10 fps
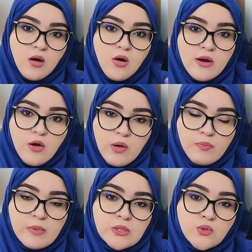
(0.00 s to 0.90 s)
are
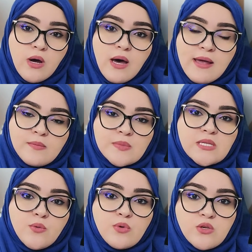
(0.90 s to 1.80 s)
equipments or
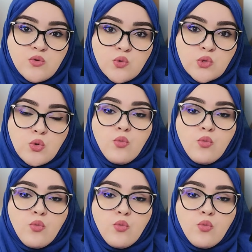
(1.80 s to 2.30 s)
items that we use